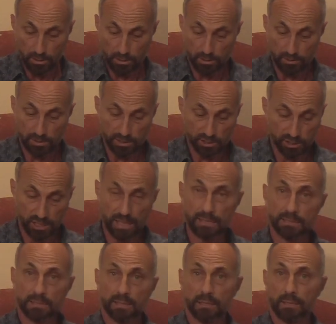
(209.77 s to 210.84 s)
to
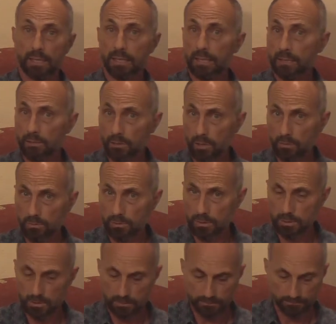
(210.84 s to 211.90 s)
suggest that they
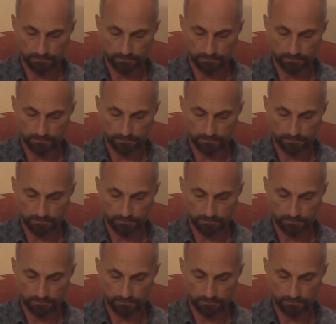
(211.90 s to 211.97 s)
don't?